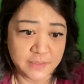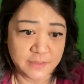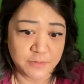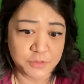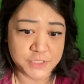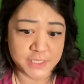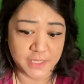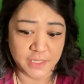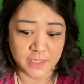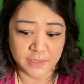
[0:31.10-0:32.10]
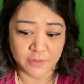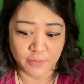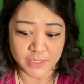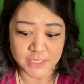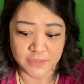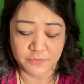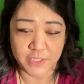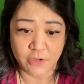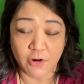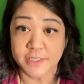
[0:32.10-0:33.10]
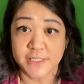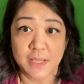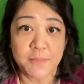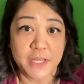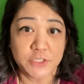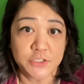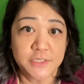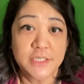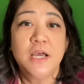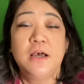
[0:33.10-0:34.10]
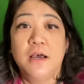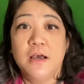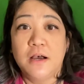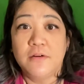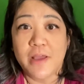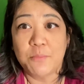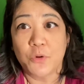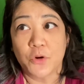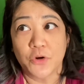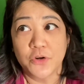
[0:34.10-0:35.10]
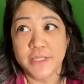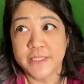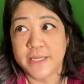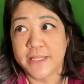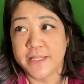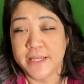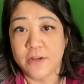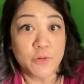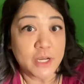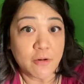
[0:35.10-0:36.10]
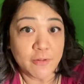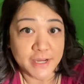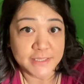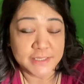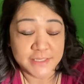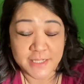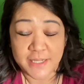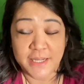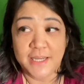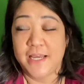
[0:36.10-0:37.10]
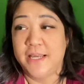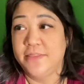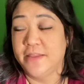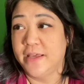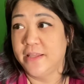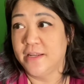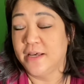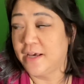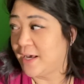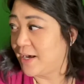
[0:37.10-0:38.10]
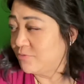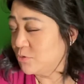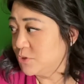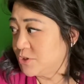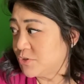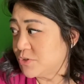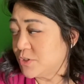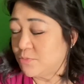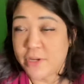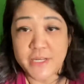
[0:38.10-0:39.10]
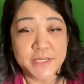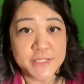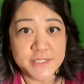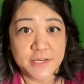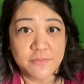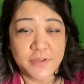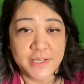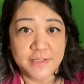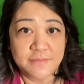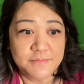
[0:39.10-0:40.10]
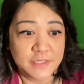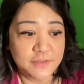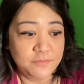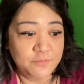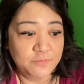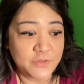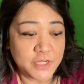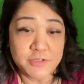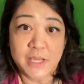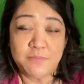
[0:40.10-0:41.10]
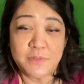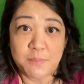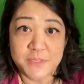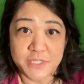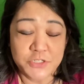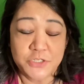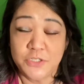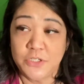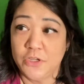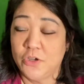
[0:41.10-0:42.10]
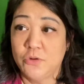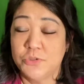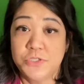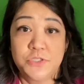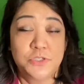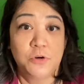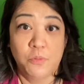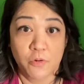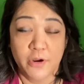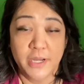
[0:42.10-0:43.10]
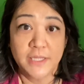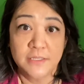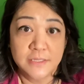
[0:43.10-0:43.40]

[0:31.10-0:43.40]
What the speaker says: It was the rest of the cross-examination of Amber Heard, and then a redirect. And then afterwards, there's a witness via videotape deposition who was so boring